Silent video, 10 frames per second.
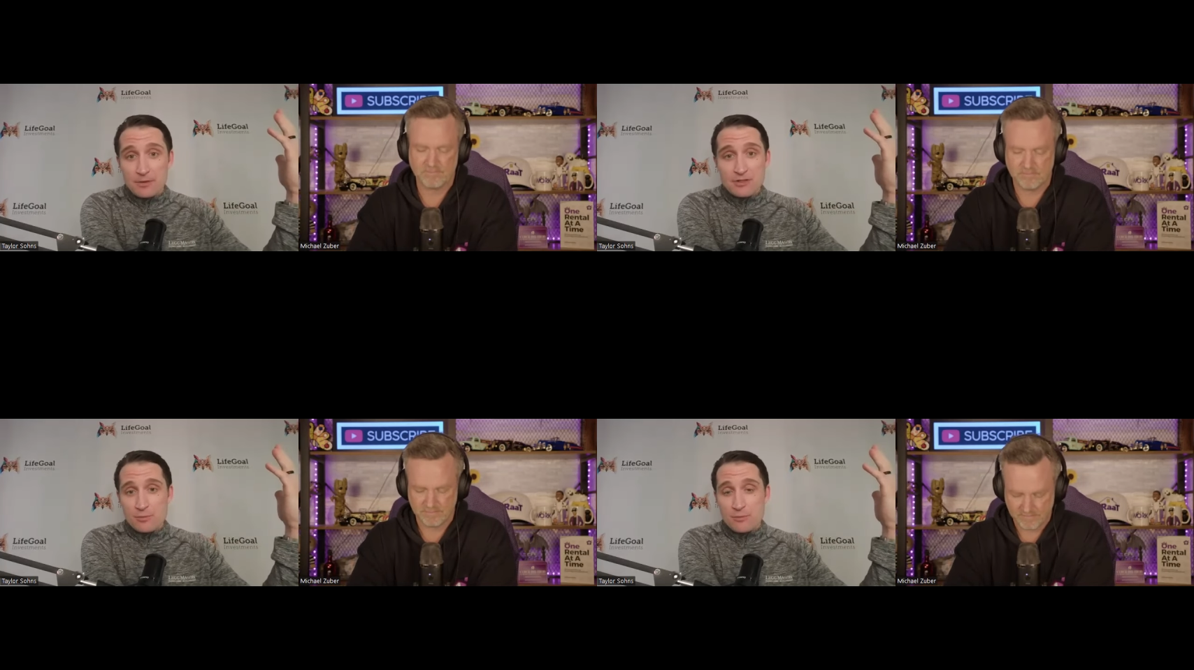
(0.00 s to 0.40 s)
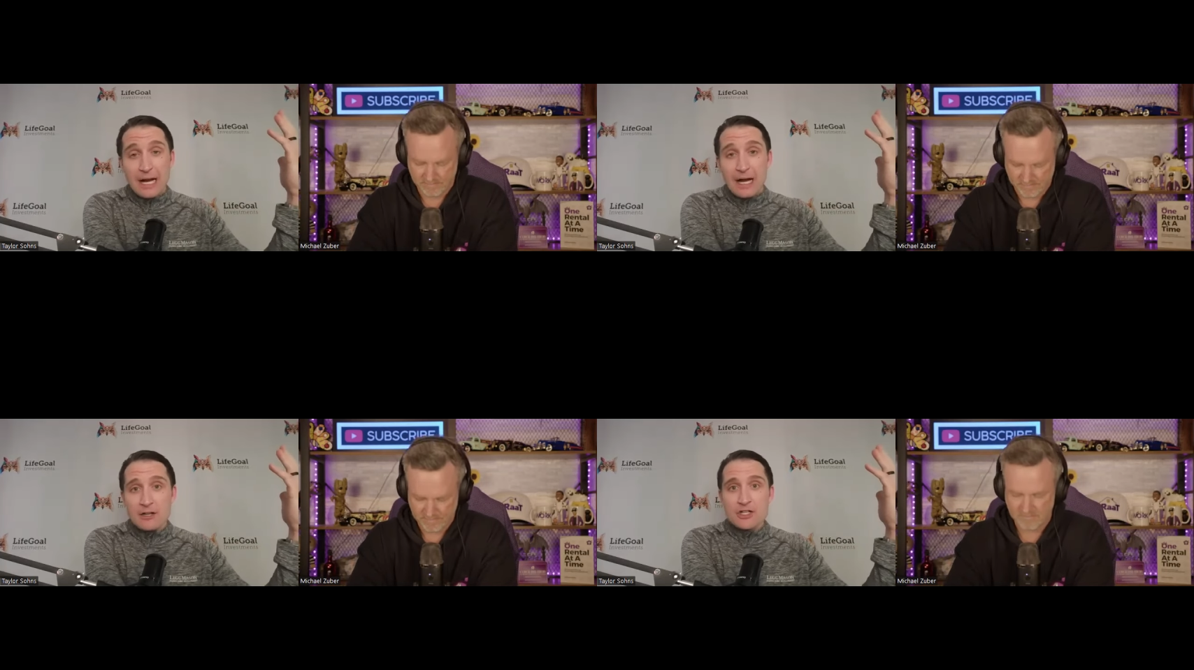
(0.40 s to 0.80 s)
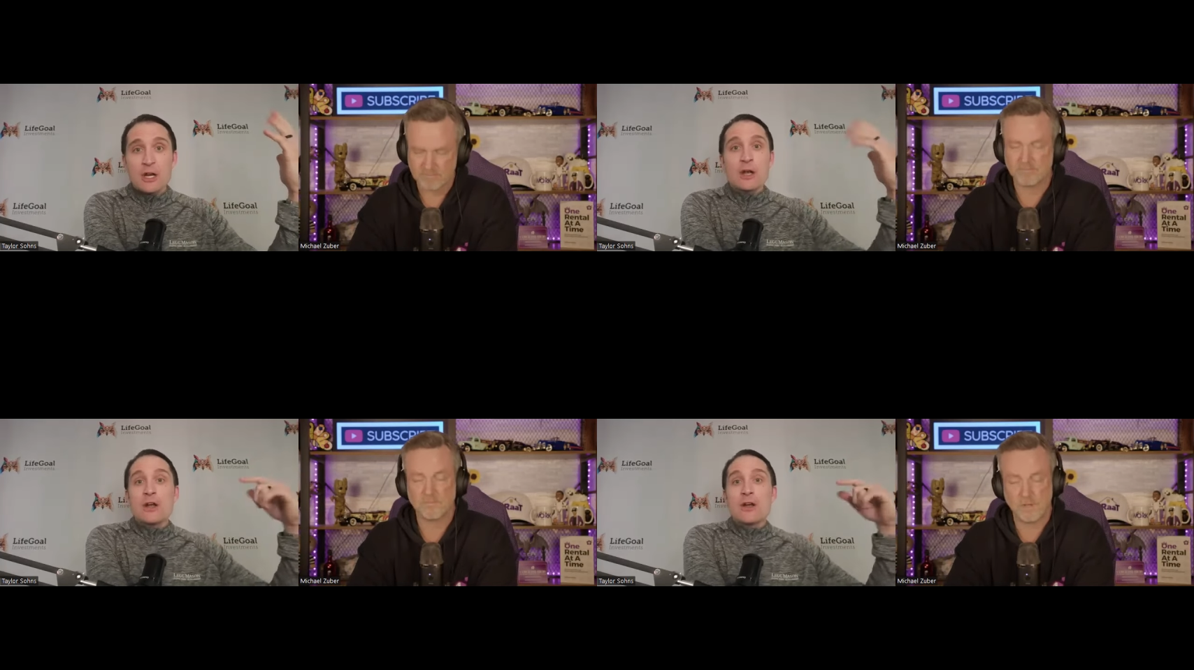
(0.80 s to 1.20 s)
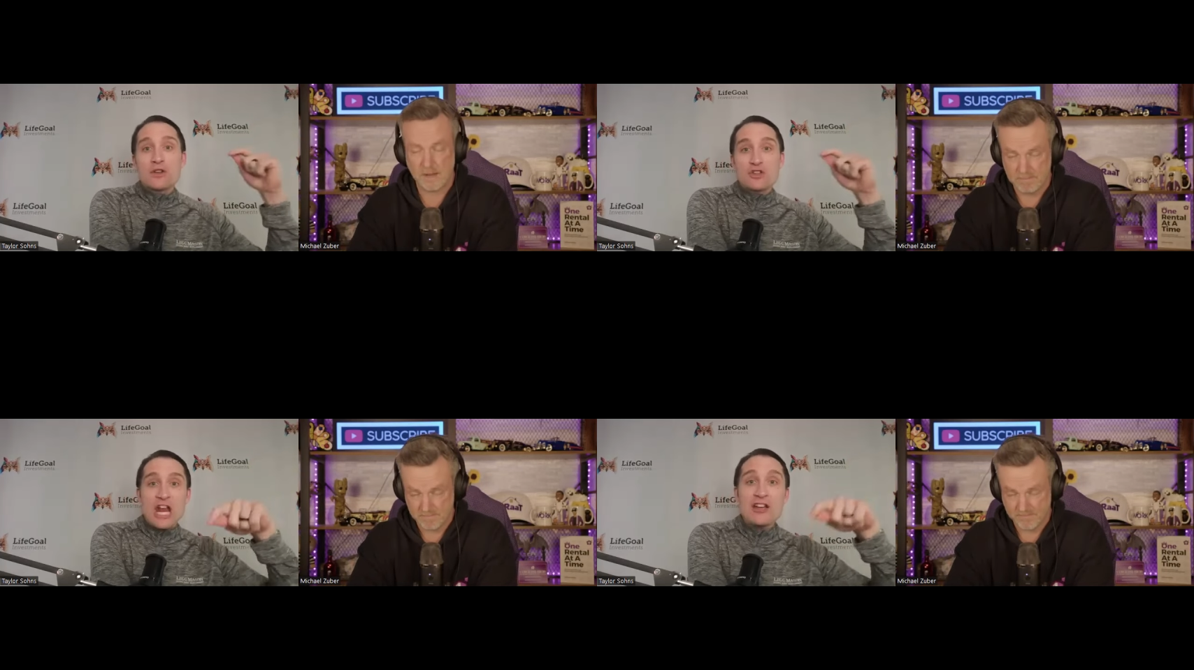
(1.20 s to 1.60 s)
Speaker 1: people too much
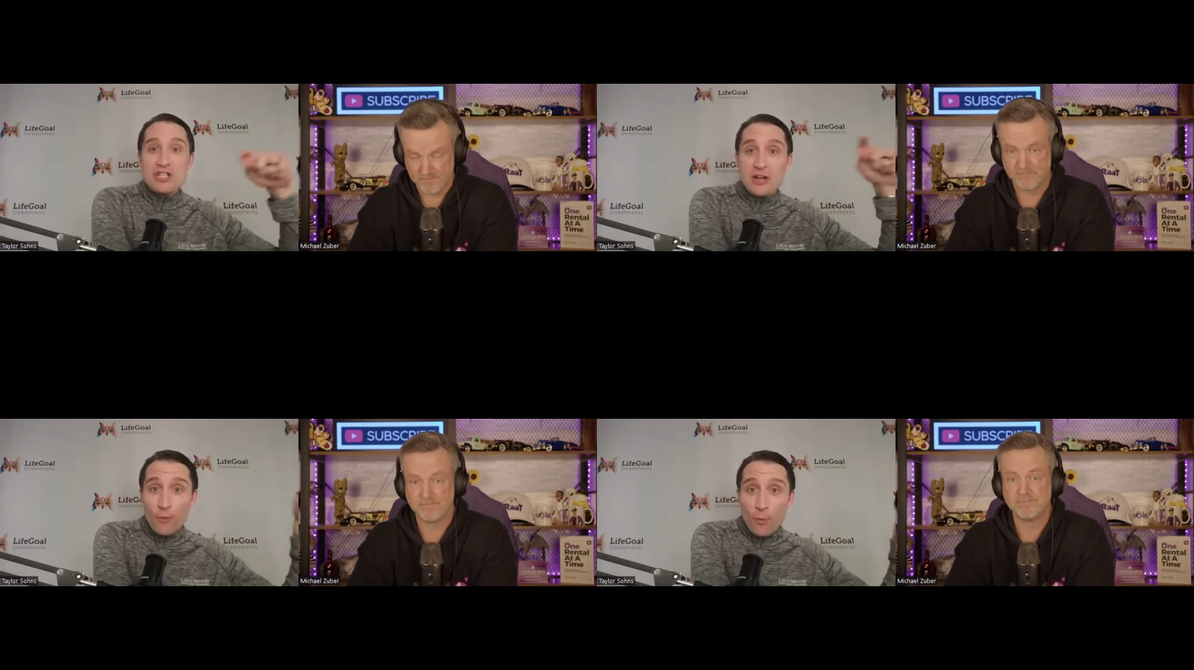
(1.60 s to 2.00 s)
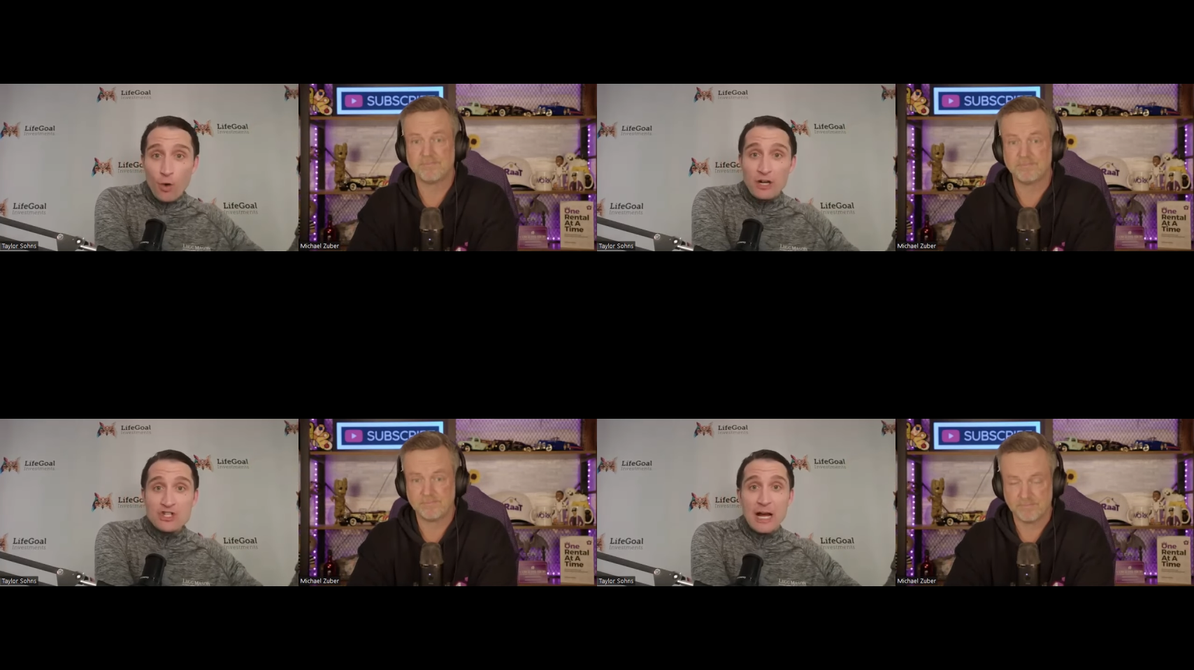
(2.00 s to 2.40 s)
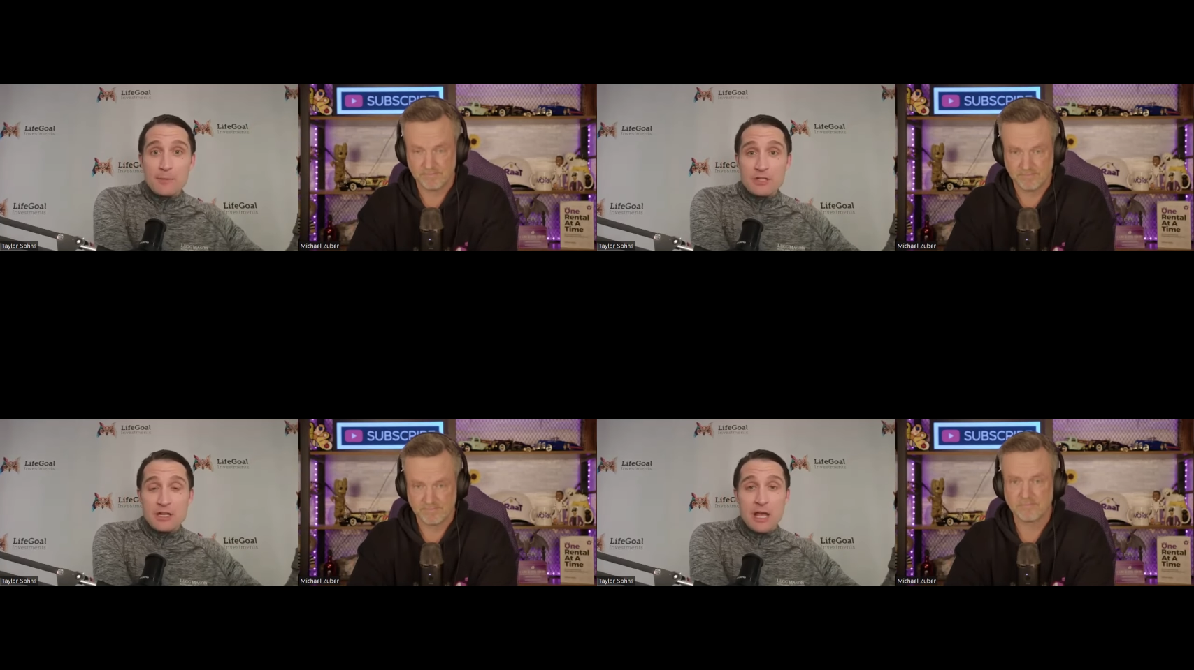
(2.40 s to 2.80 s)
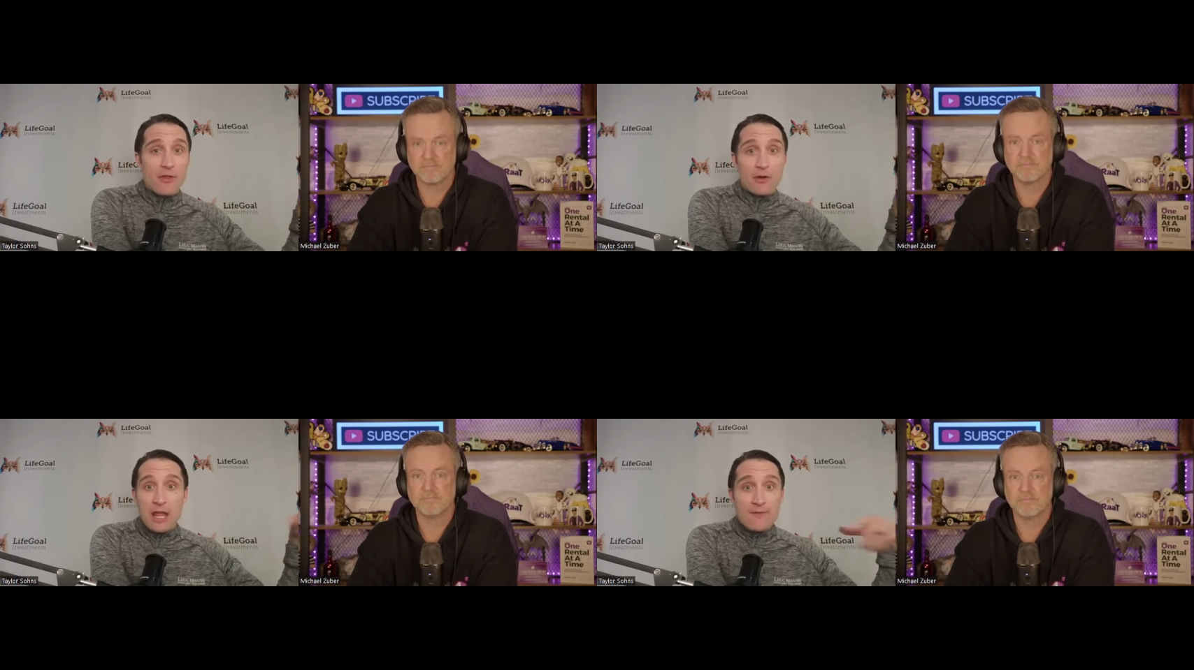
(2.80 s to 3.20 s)
changing from one job to the
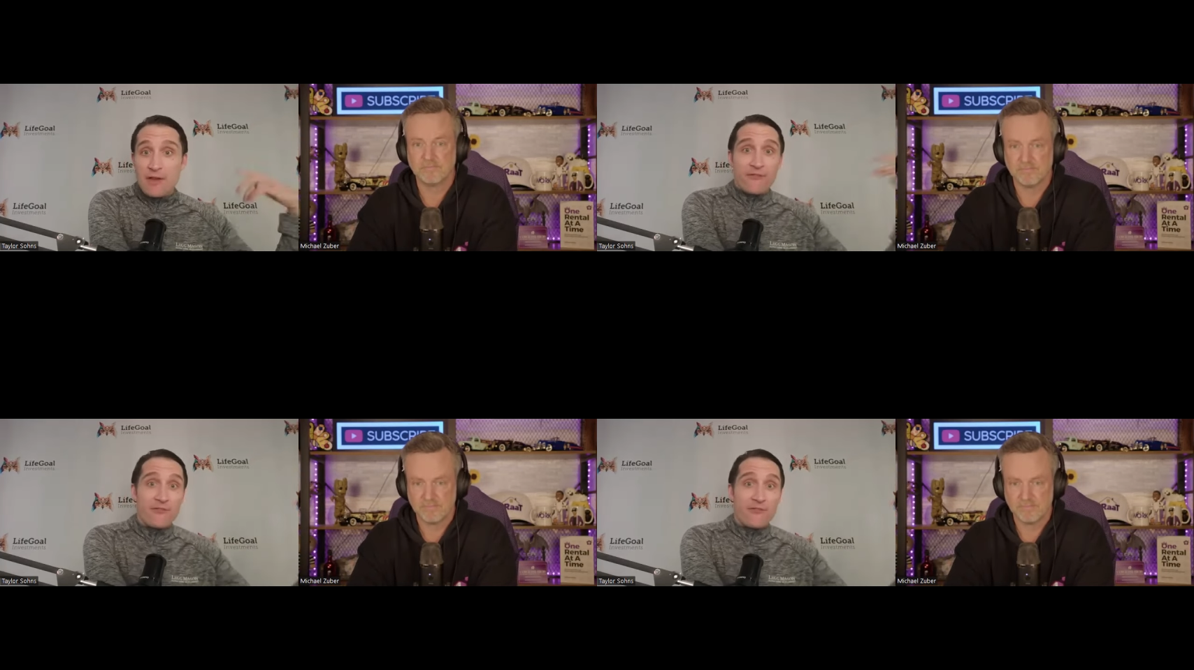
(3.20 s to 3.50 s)
other gave you a